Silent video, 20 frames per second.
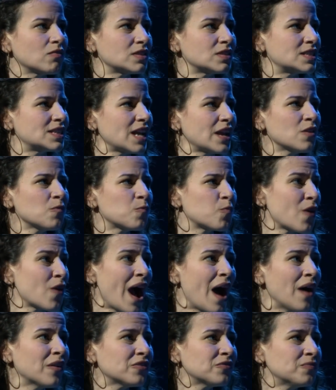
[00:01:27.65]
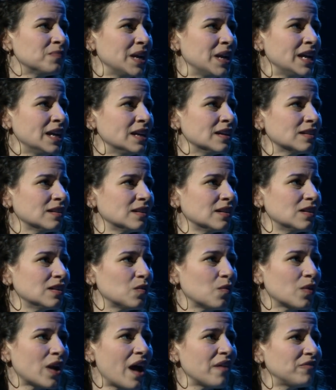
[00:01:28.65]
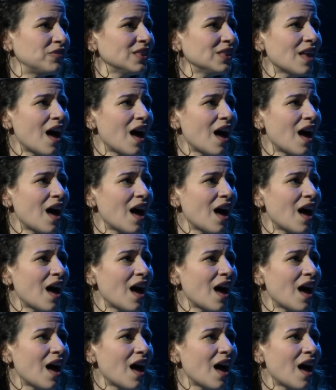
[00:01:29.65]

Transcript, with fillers: don't say you're proud of me when I've